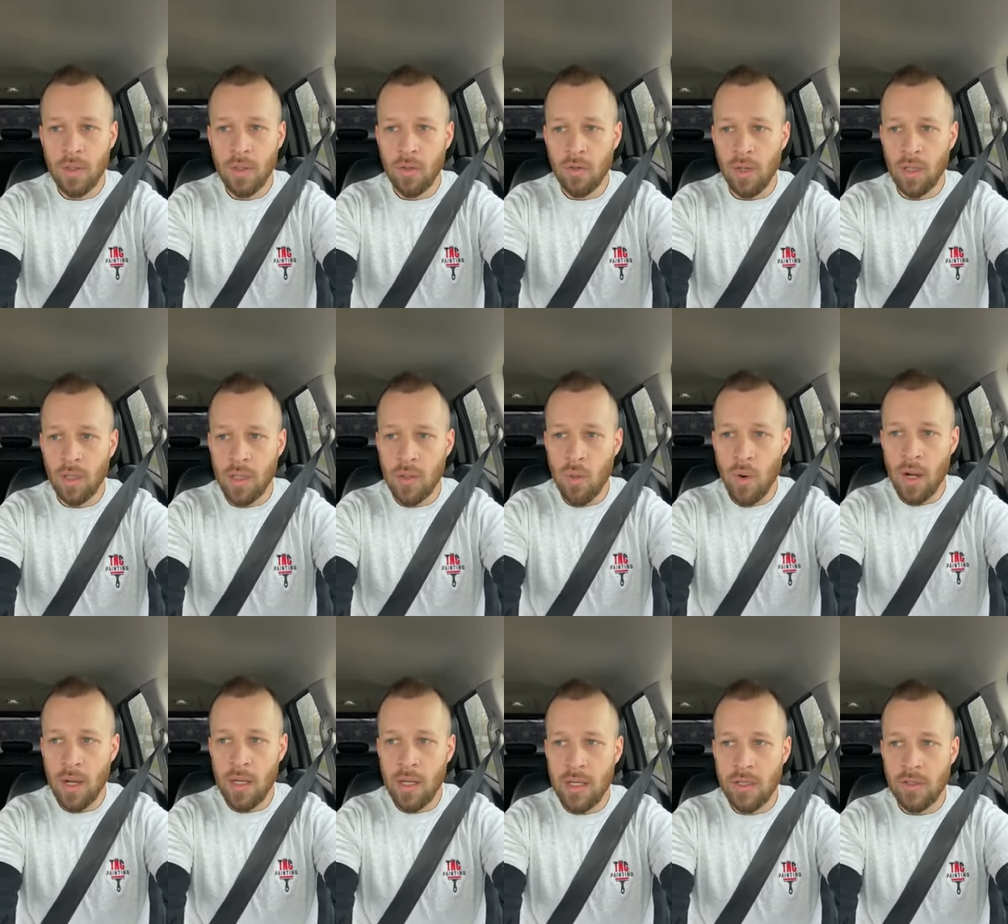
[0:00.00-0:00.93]
Really
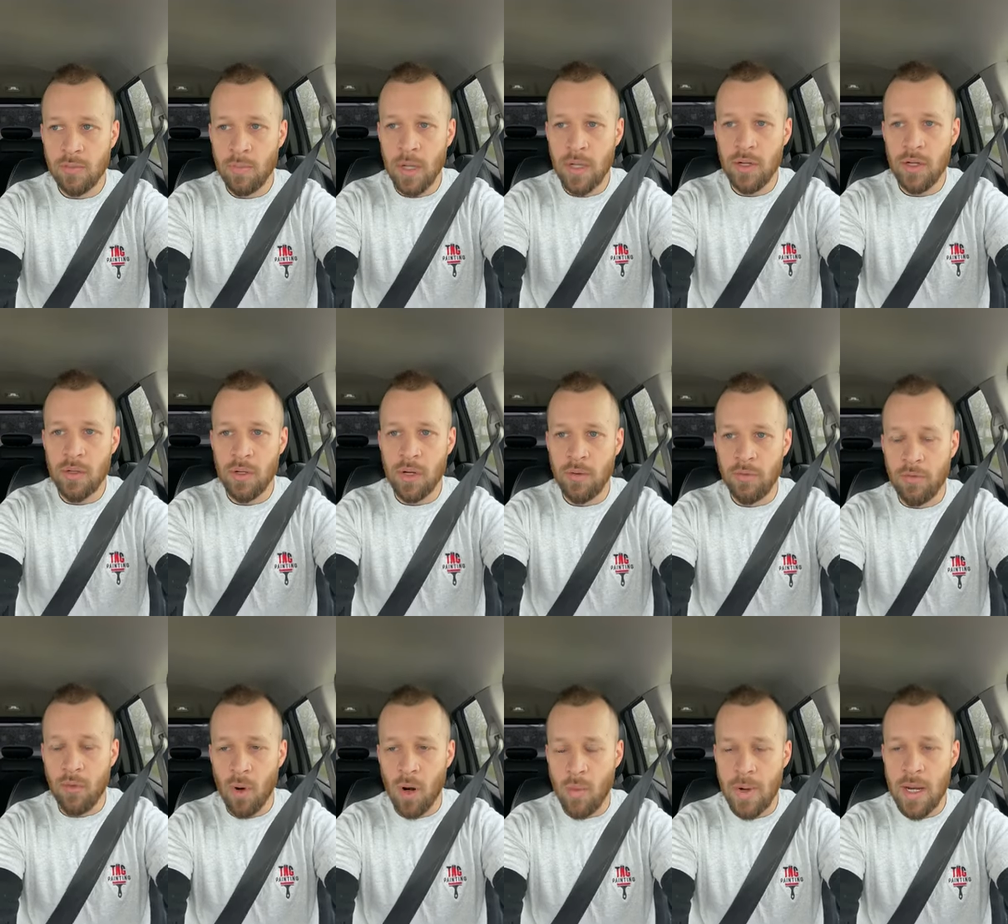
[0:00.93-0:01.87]
what he's been doing
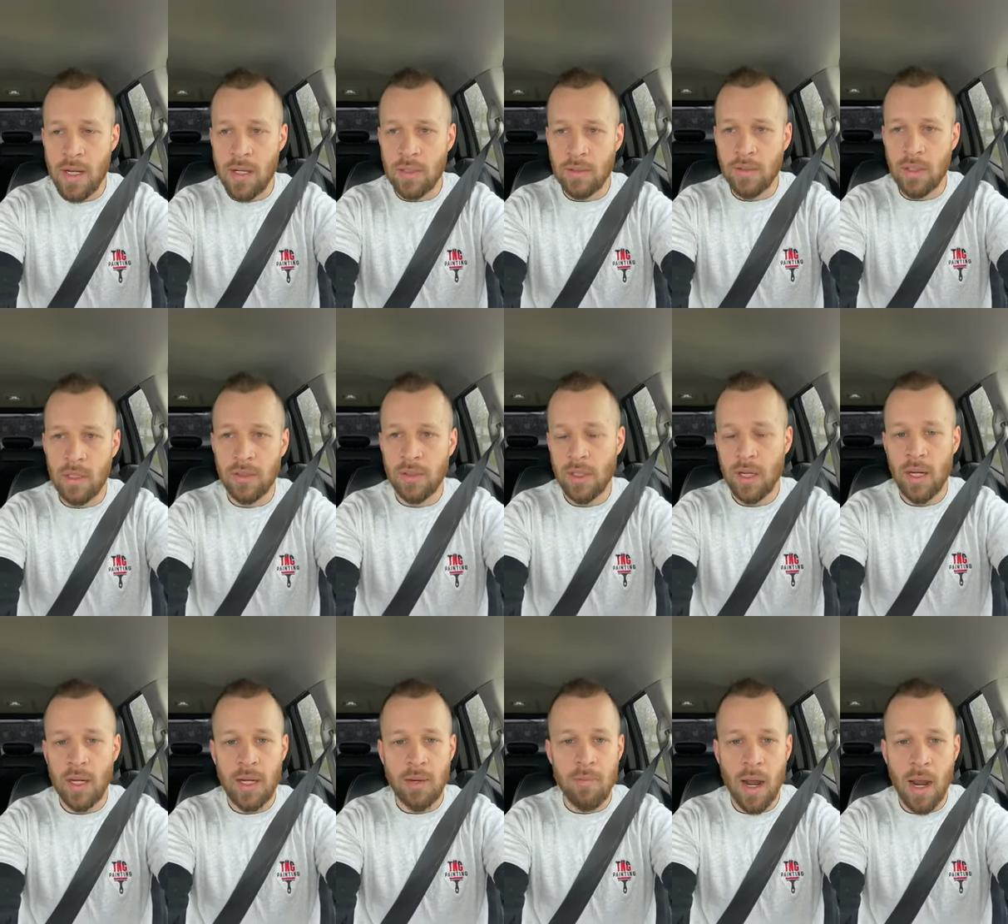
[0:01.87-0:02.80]
for me is
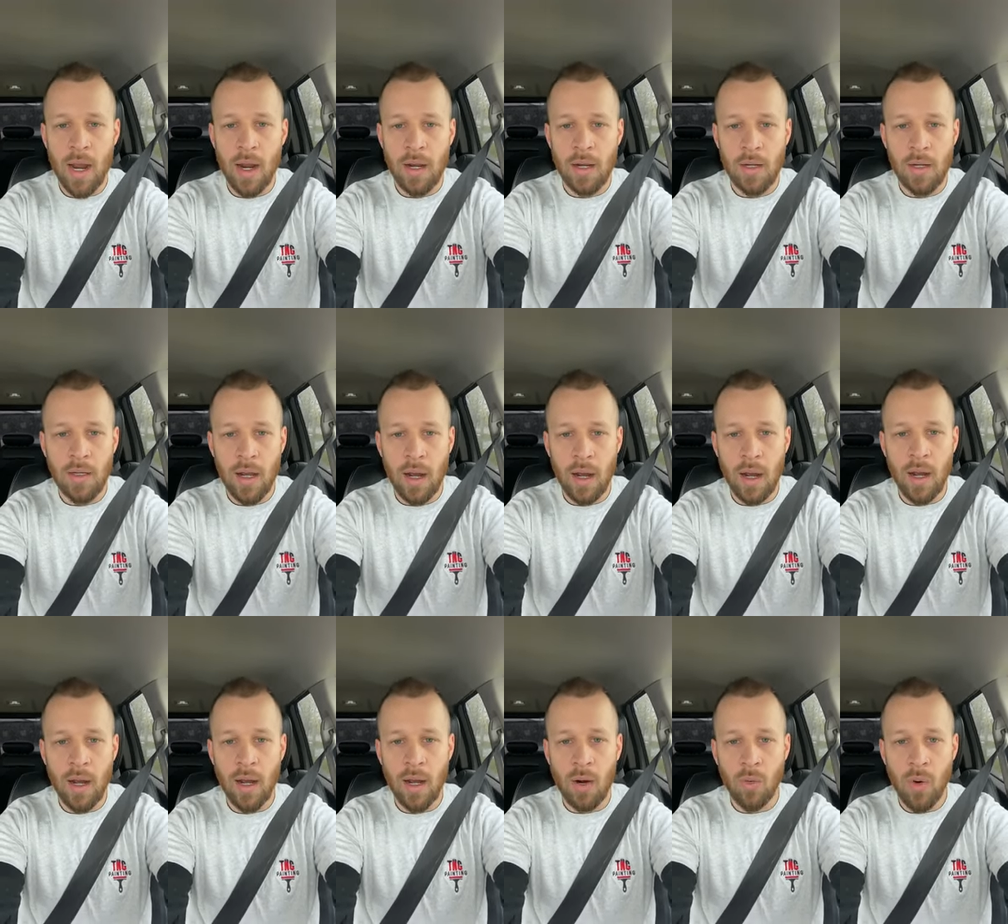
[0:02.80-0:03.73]
getting
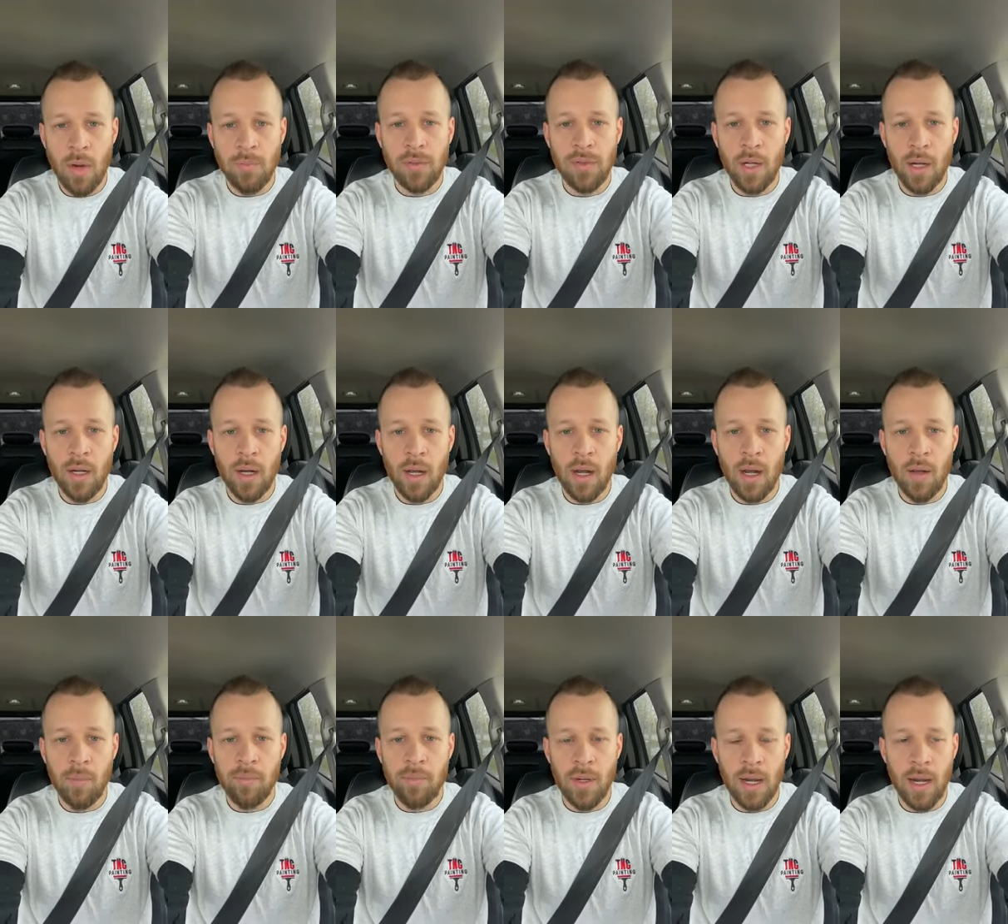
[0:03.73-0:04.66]
my website
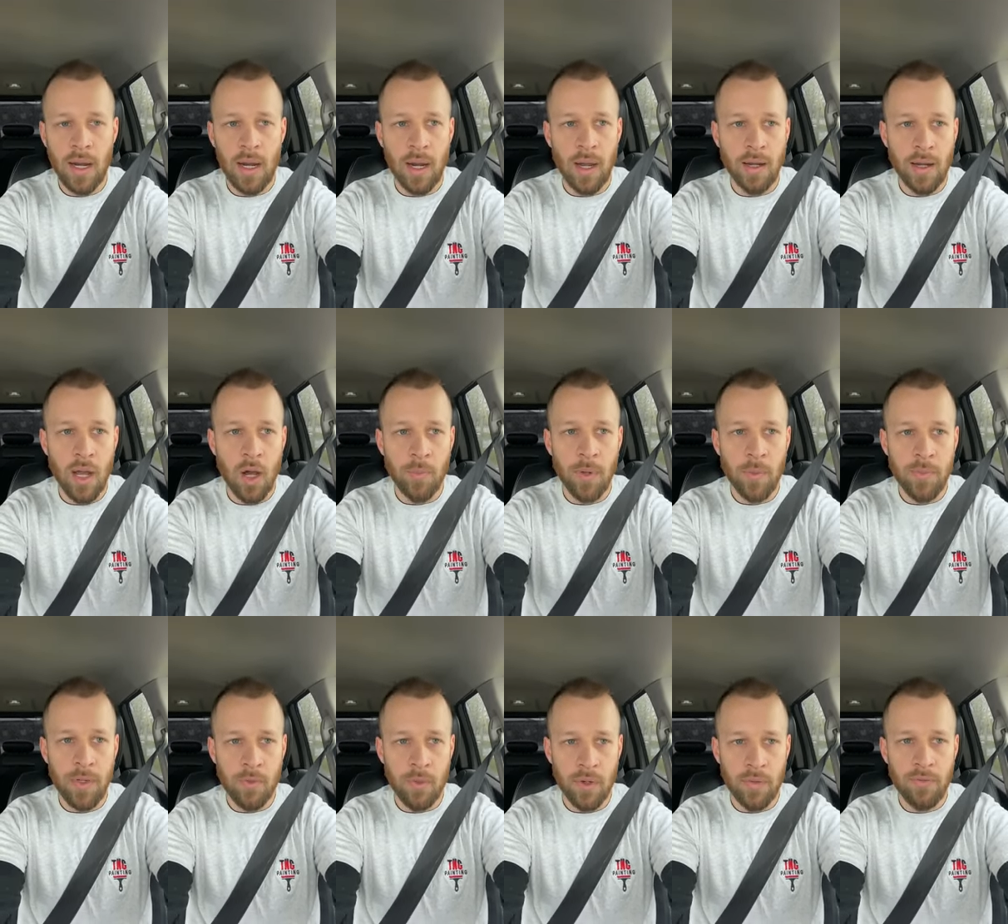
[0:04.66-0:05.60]
up and helping
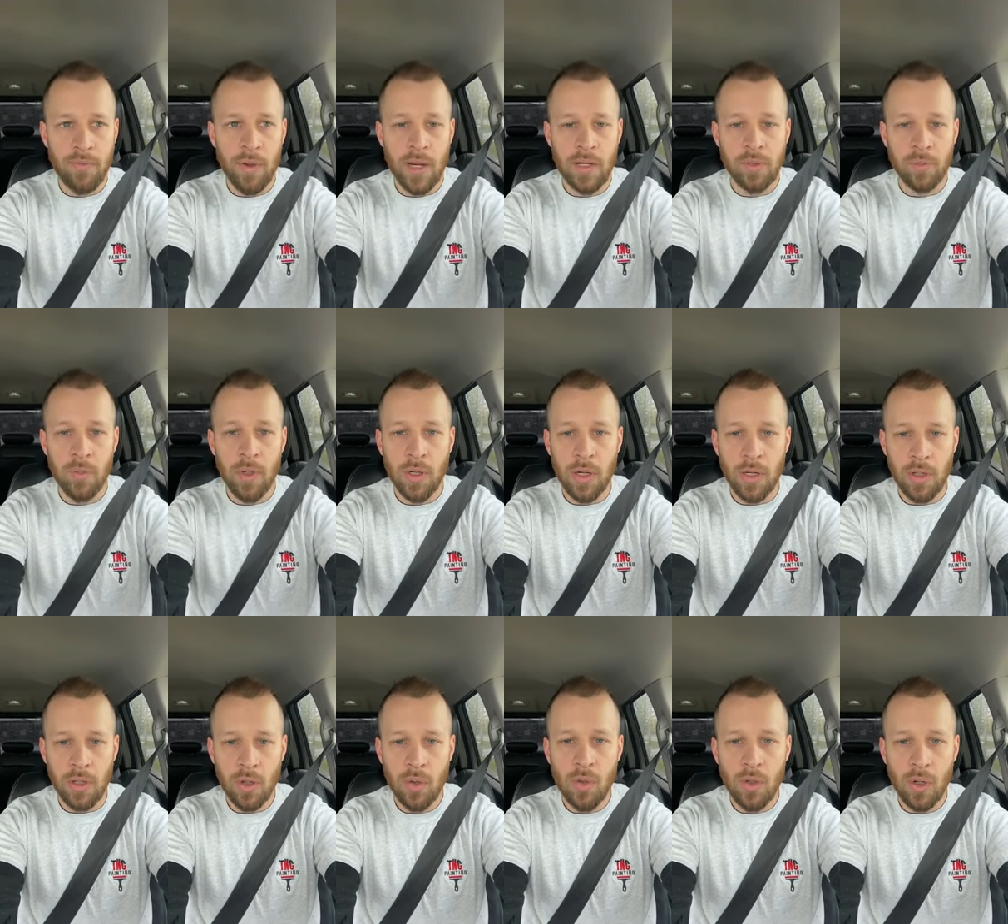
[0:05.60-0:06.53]
me with Facebook
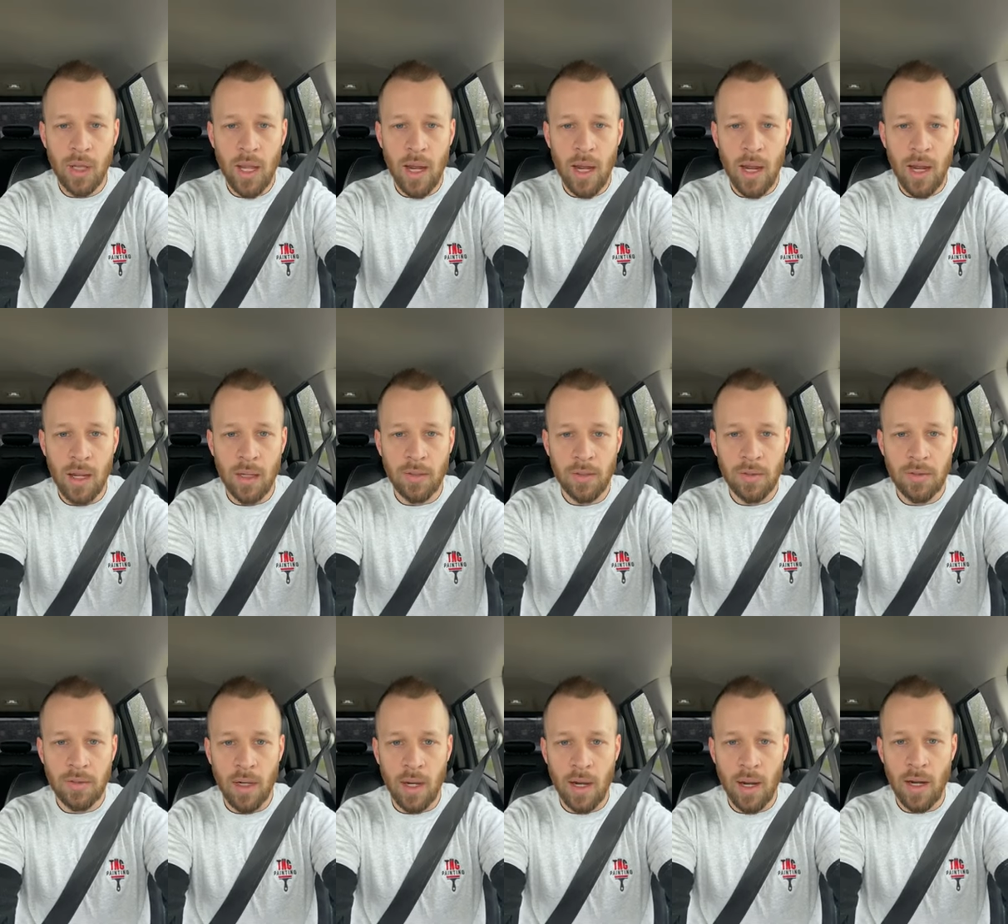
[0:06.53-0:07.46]
and Google
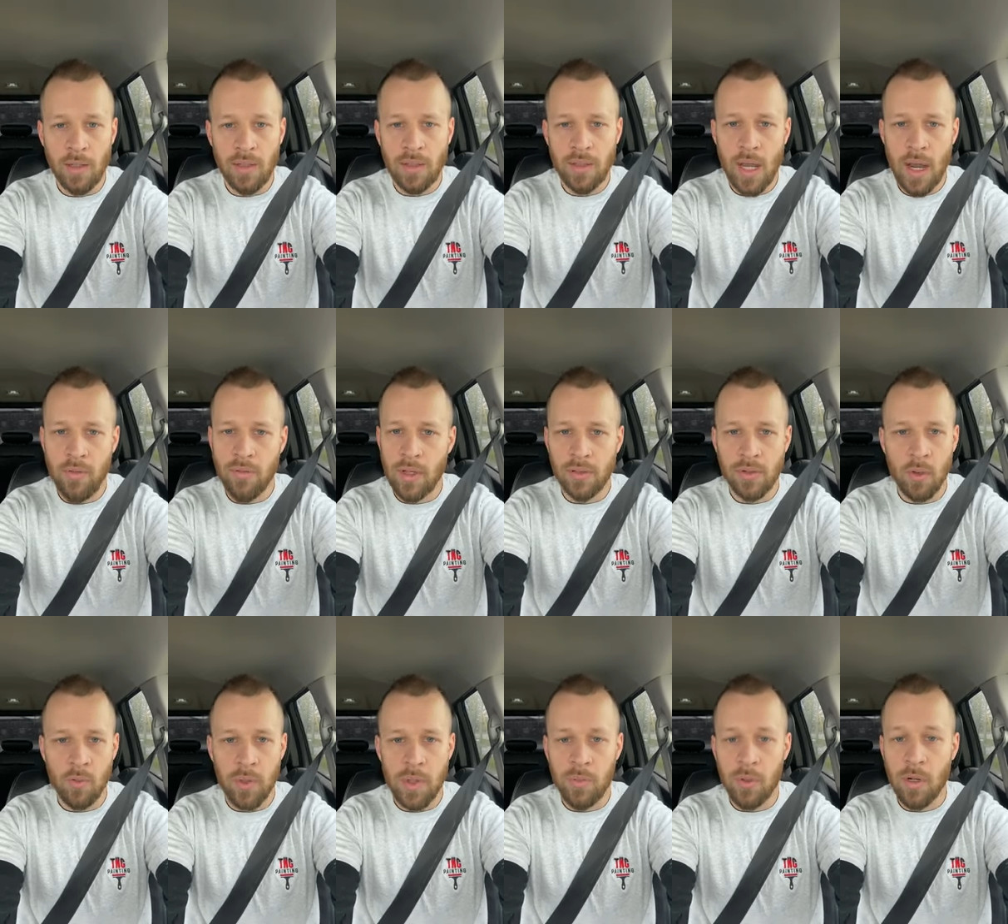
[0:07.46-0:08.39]
ads and just having it
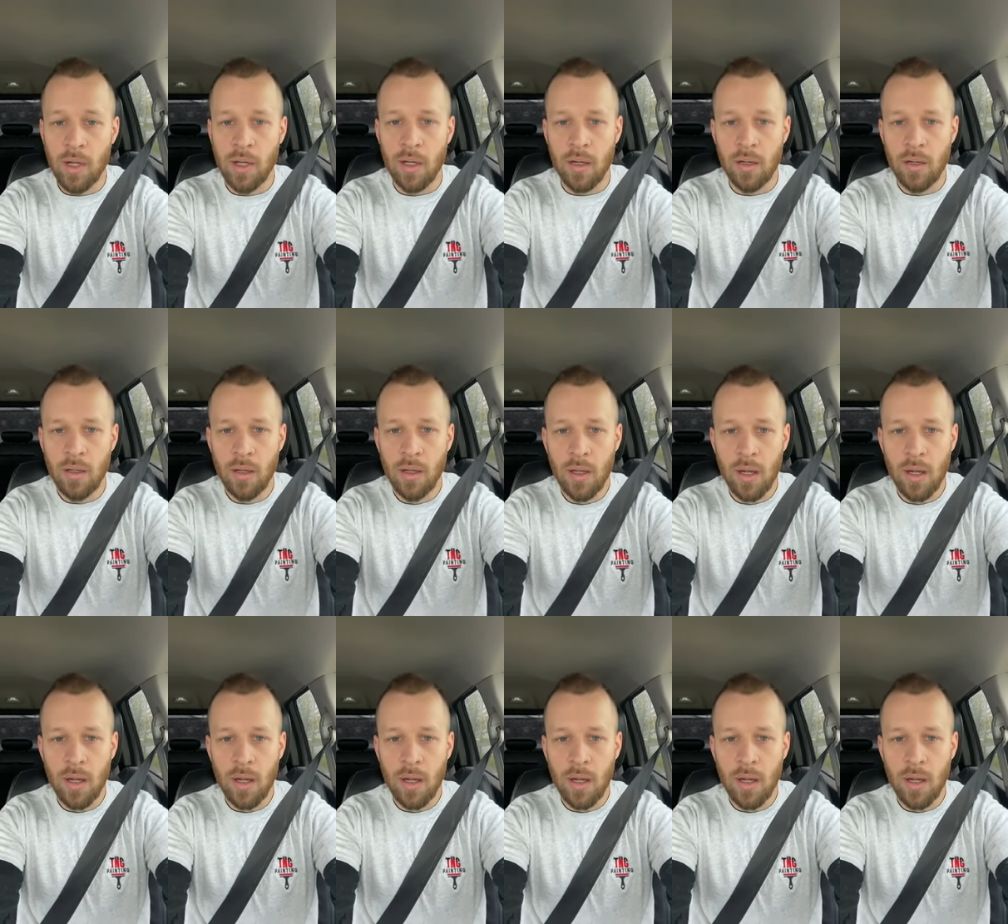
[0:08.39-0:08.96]
so people can